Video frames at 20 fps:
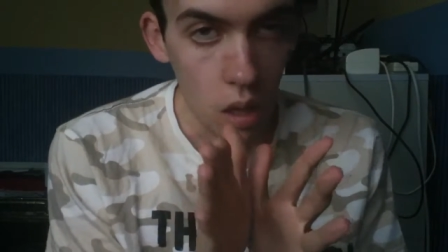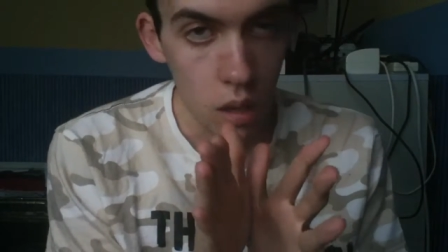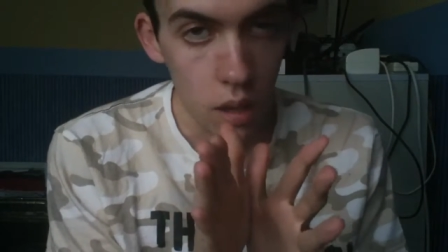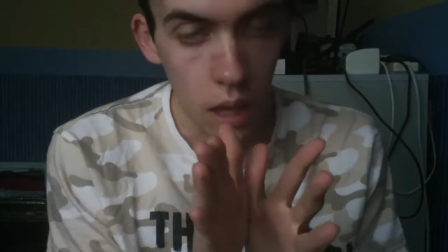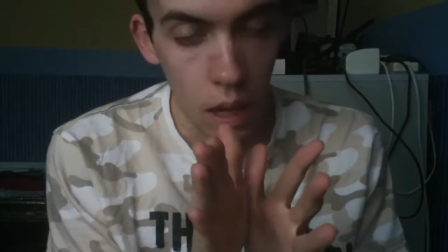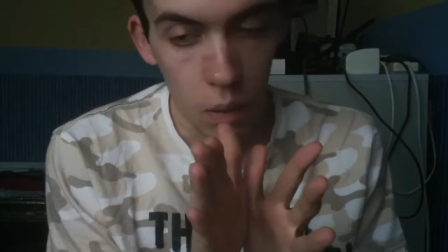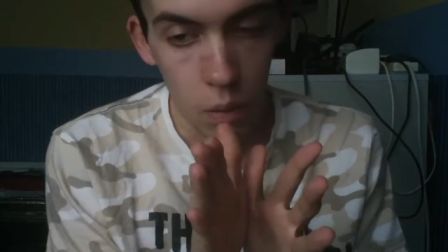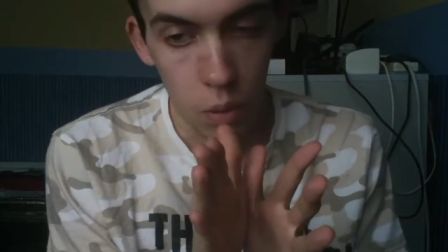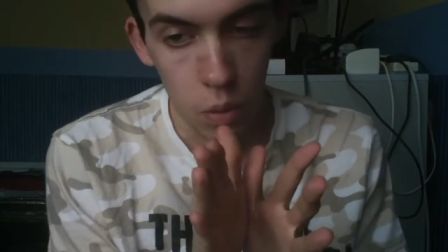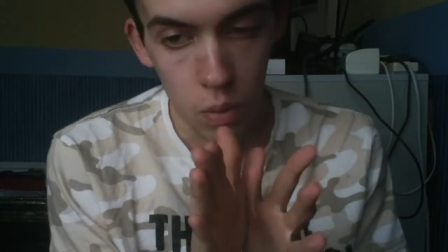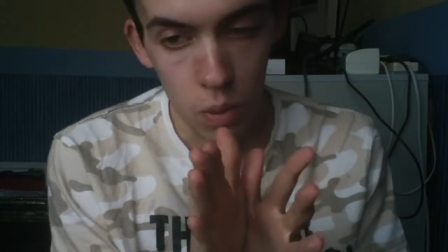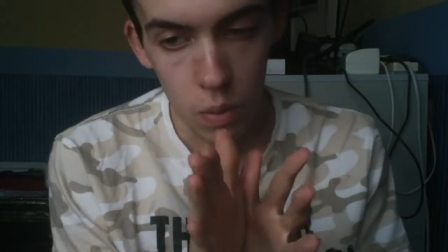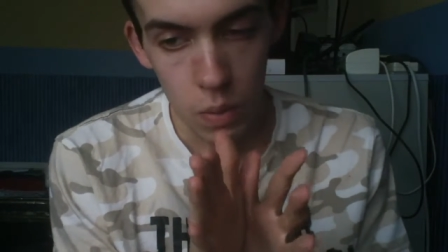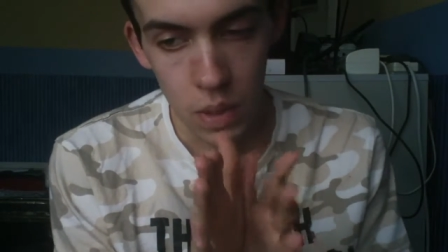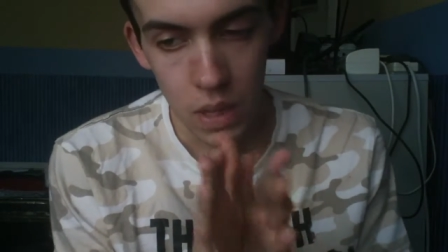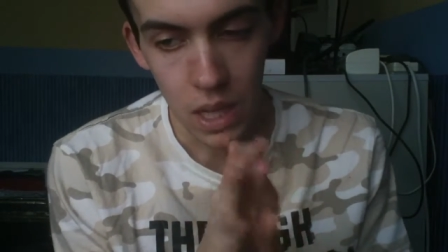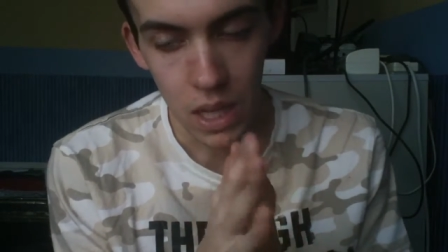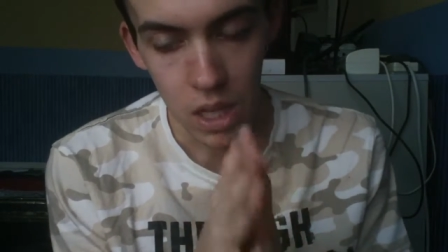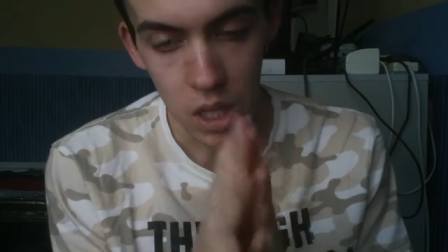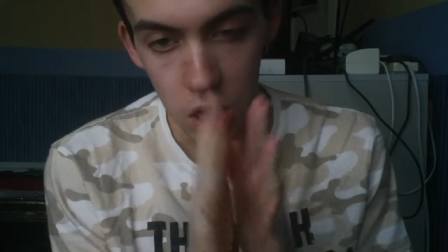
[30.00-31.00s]
that'll probably
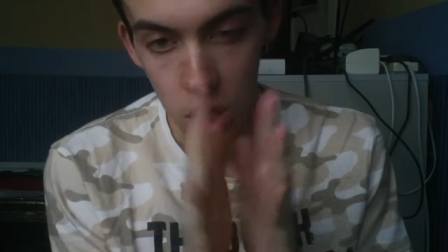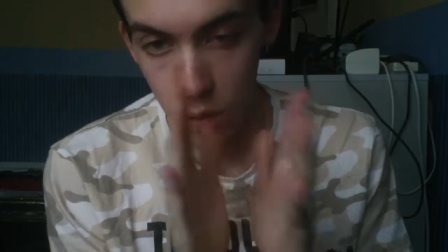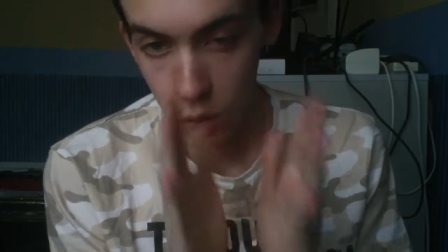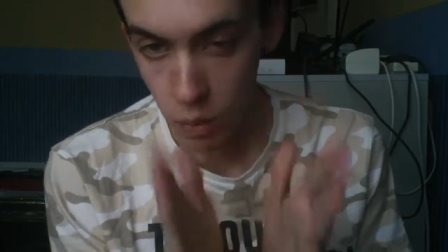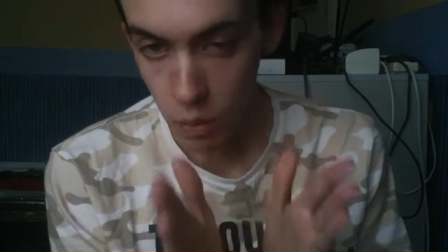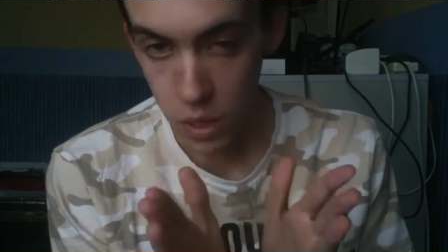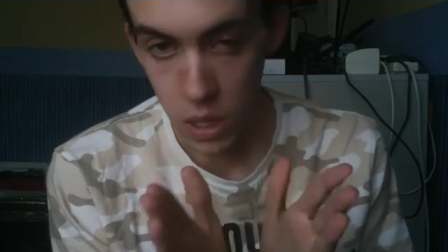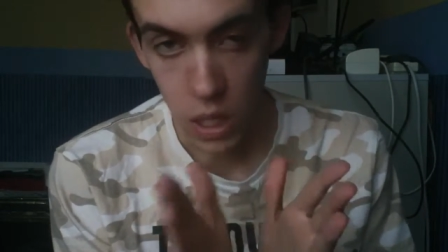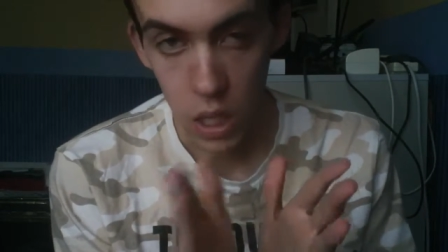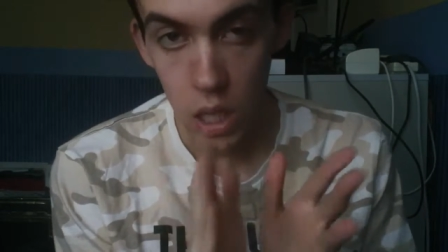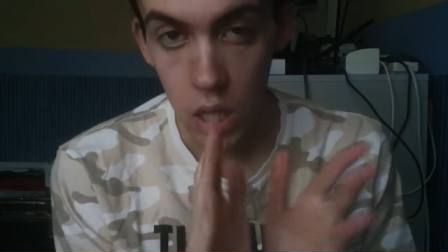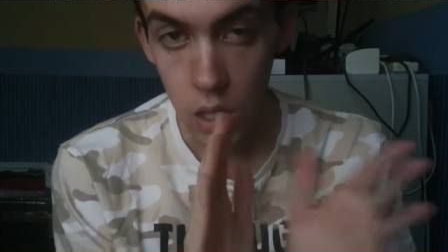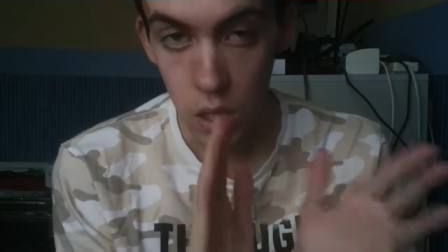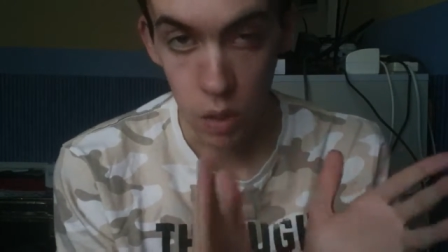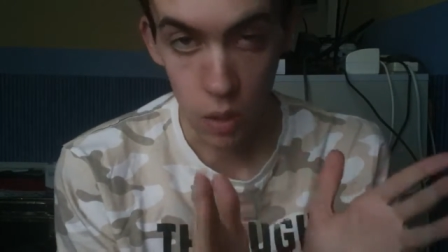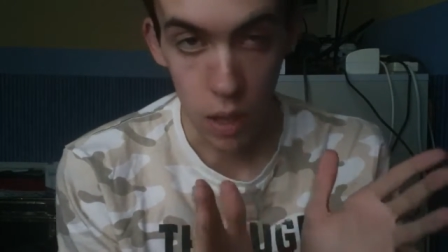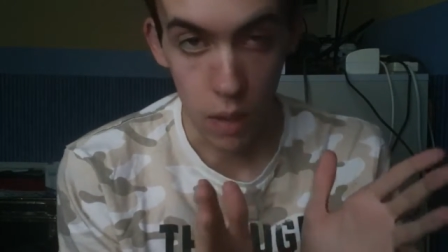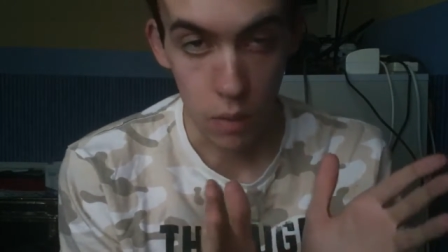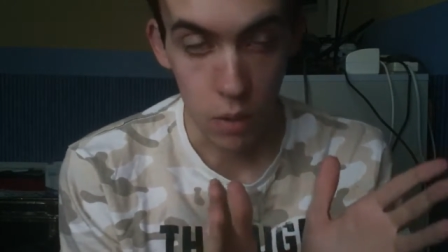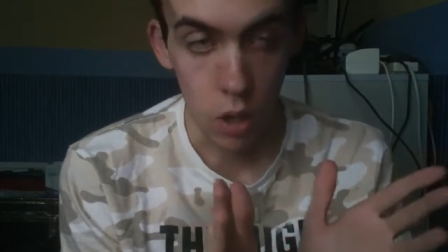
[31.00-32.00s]
be next year. I've got my tickets,
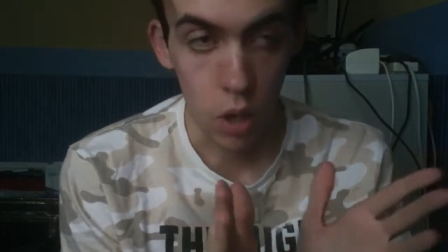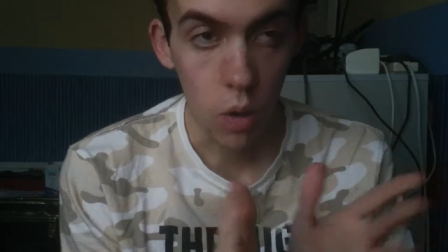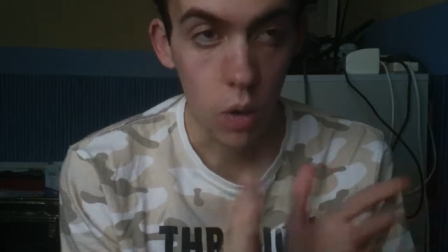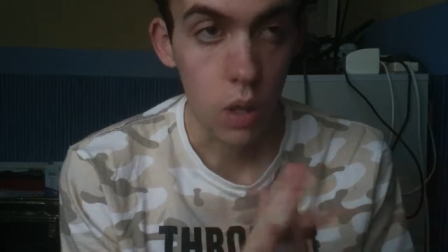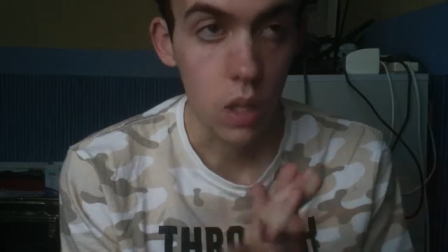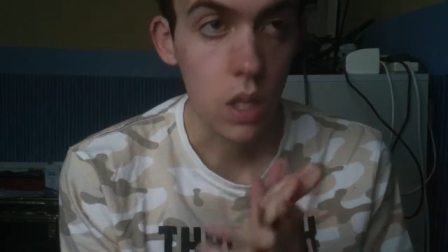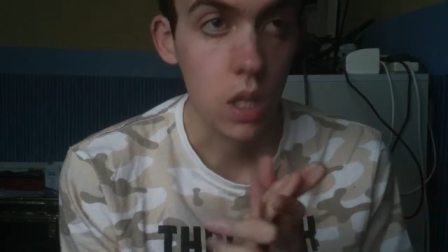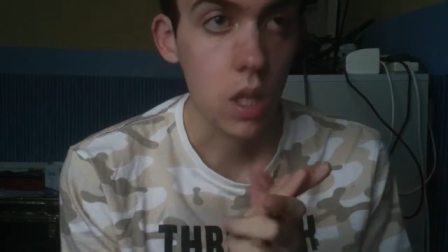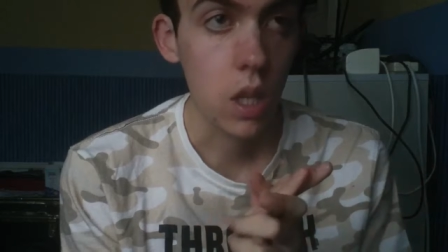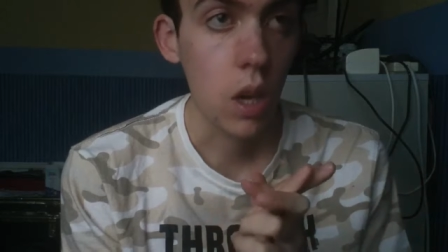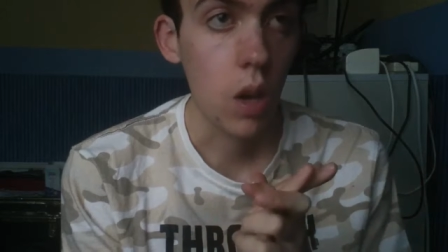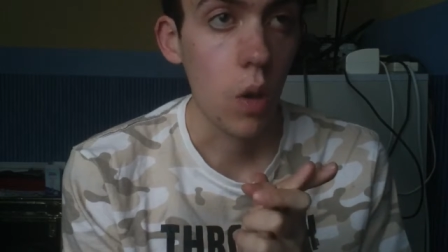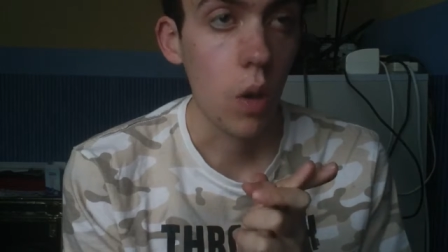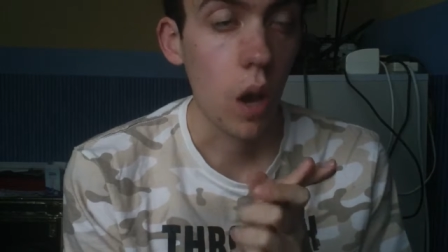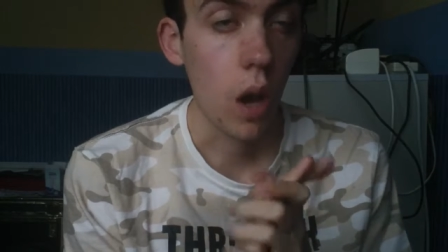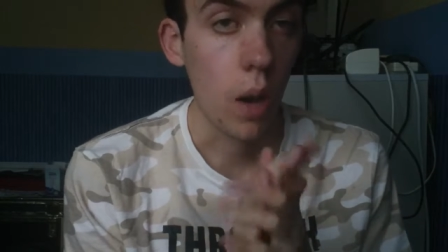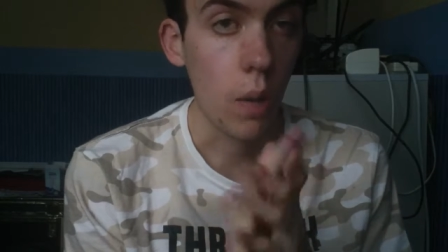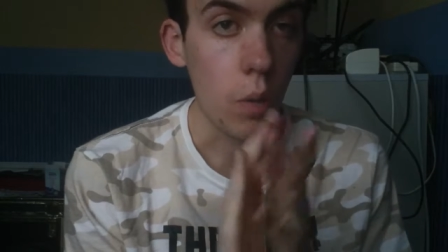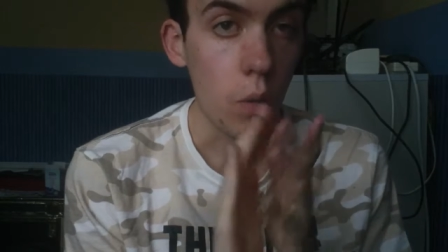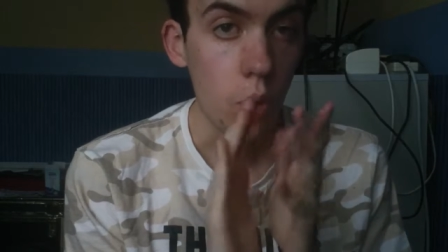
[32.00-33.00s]
I am going, so
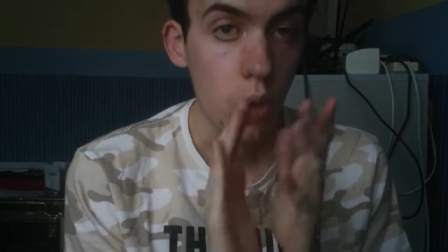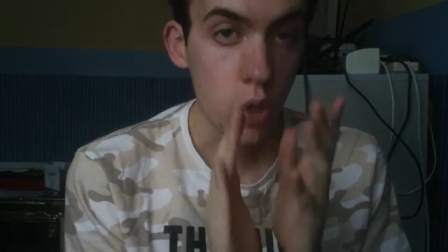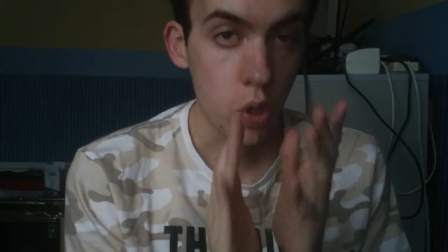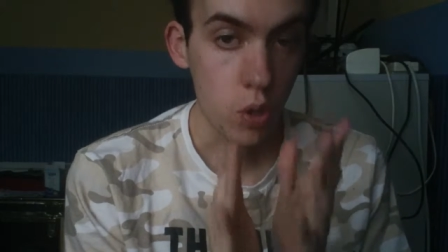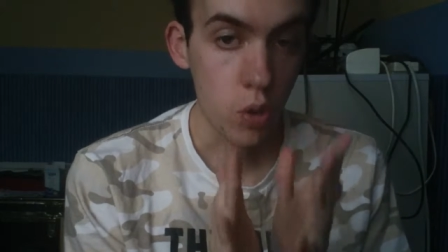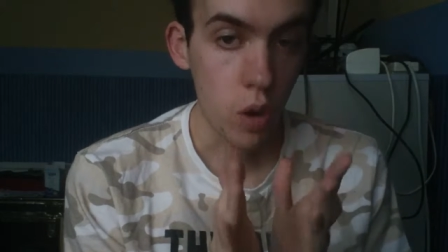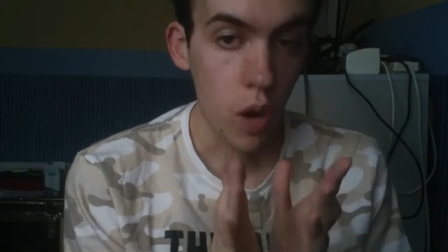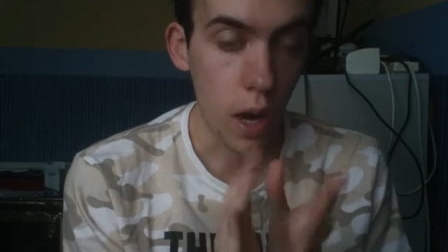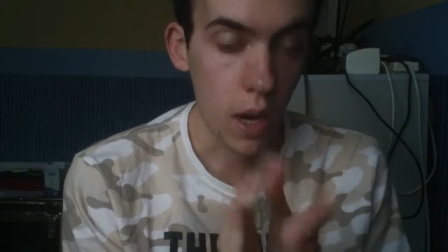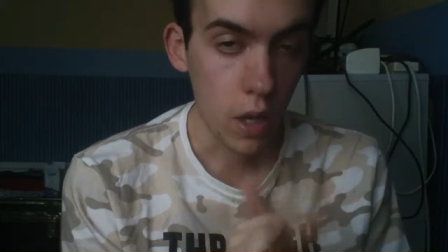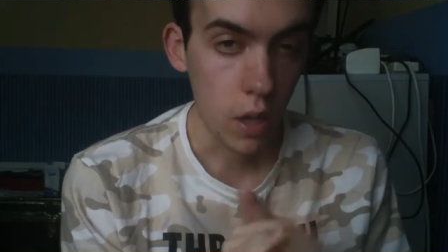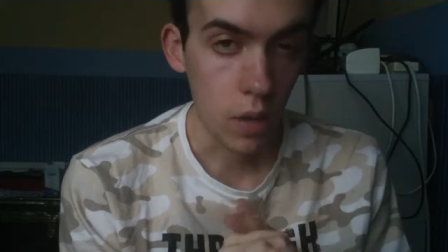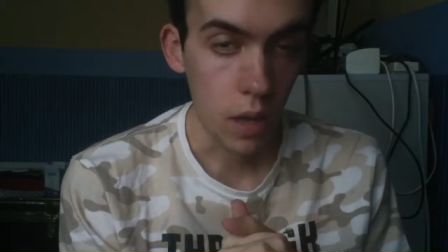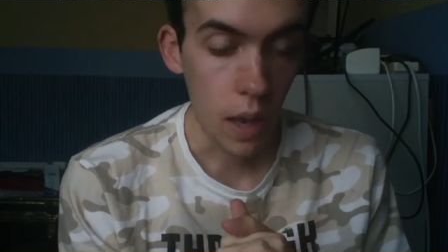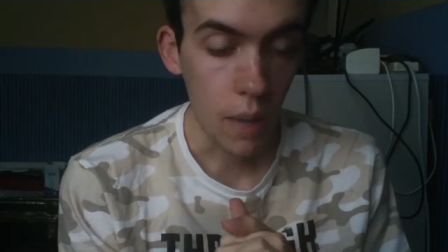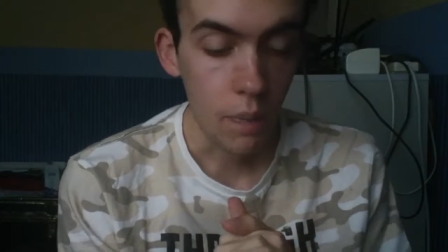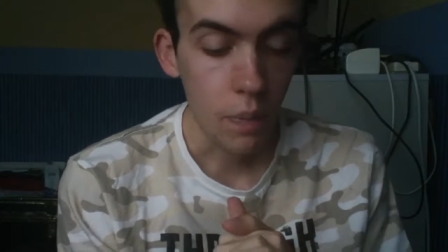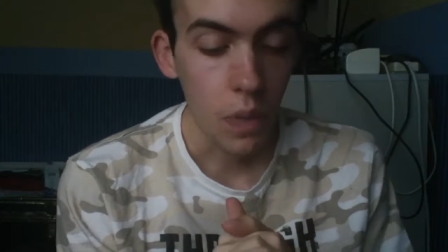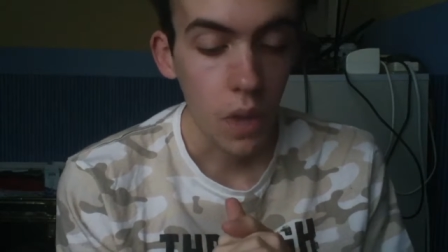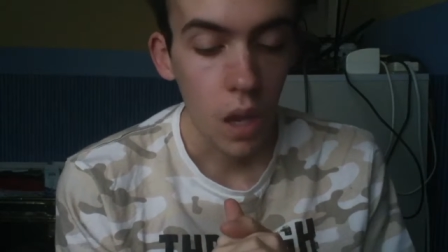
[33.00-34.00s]
I will try and do
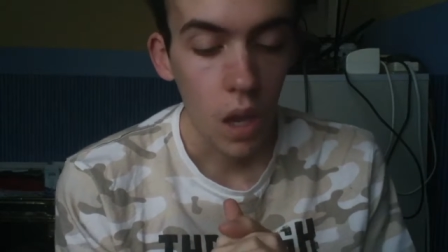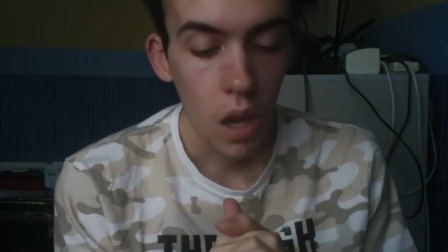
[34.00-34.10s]
that.